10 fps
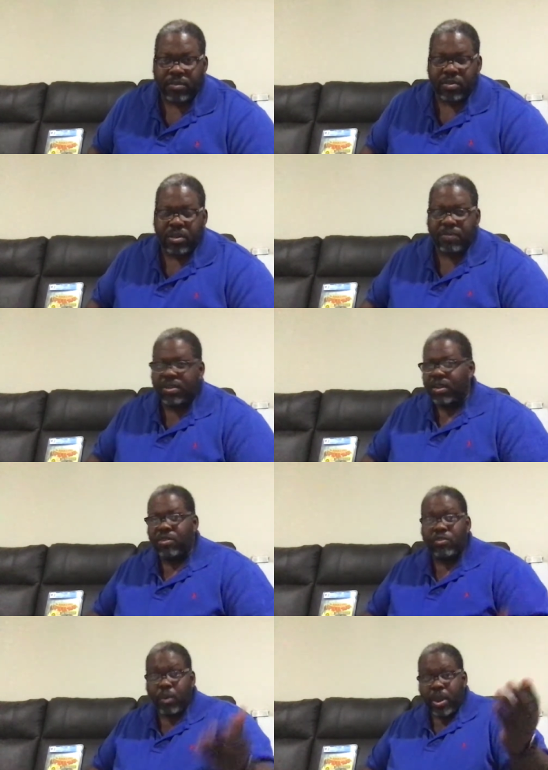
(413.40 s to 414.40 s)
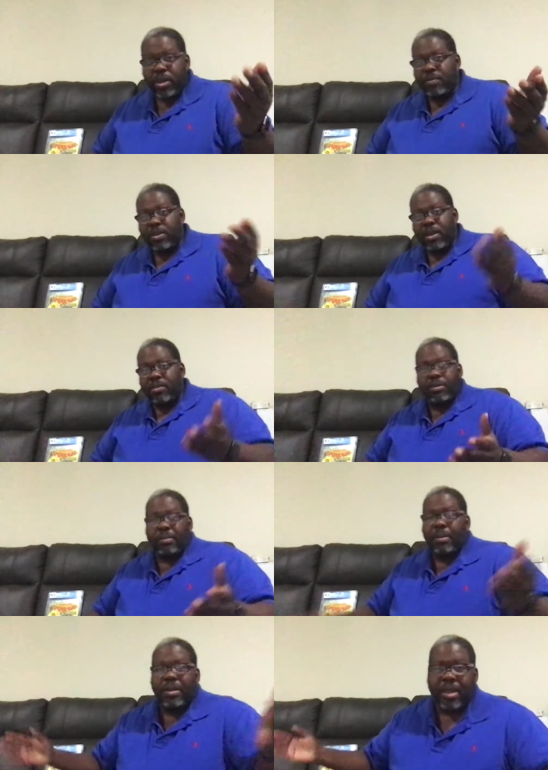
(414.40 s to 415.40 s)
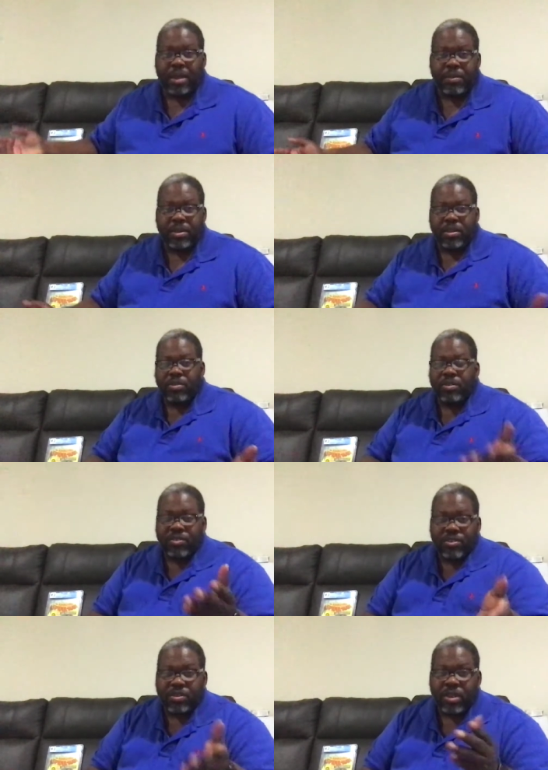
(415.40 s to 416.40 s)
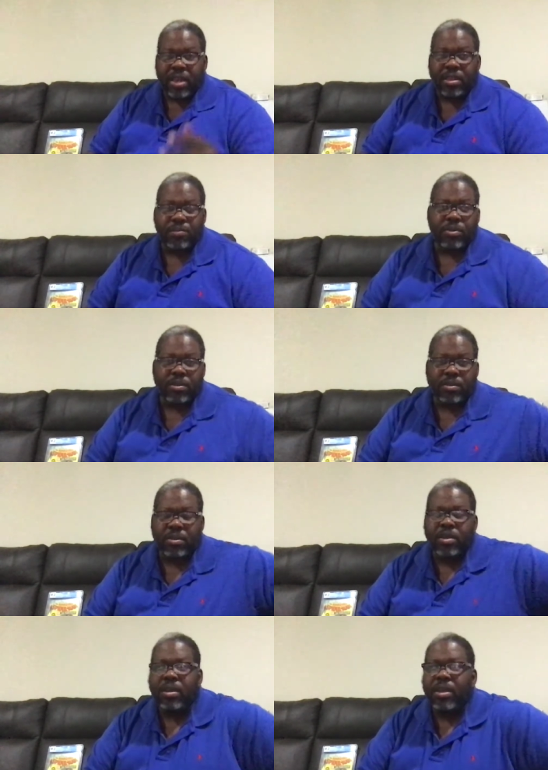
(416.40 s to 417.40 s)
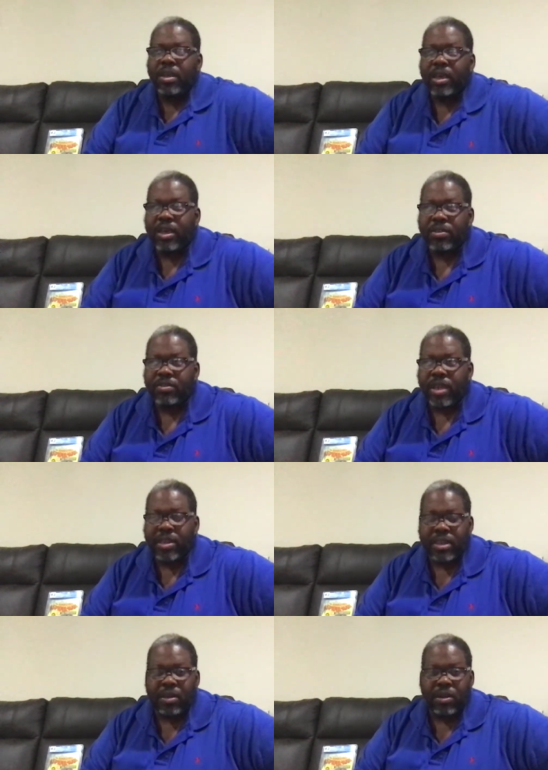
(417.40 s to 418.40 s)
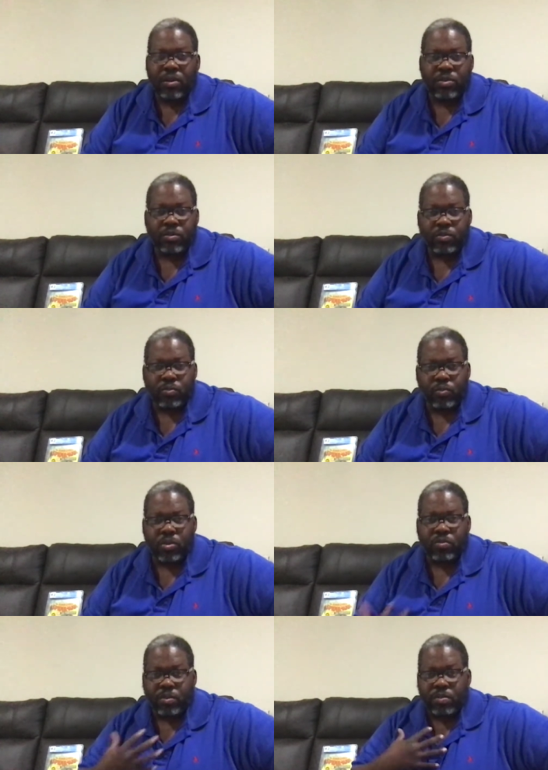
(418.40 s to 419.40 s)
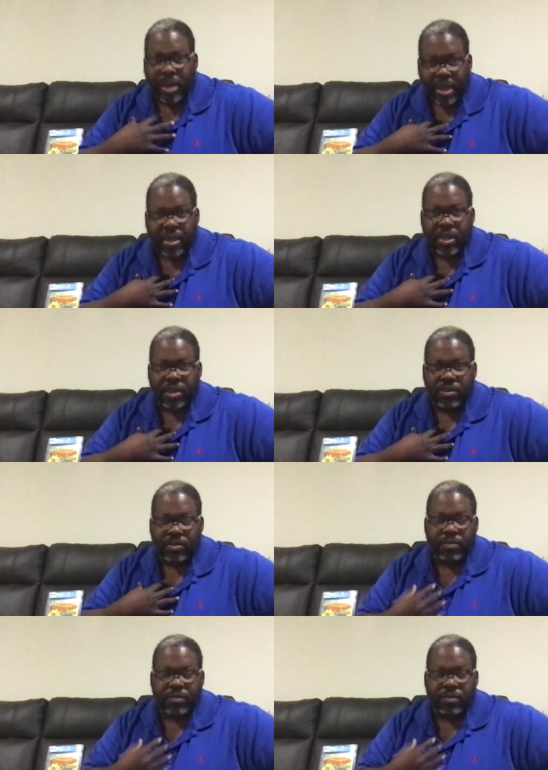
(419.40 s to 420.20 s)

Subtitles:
If it does, great. If it doesn't, not a big deal. You still like the books. And so that's how I always worked with my collection.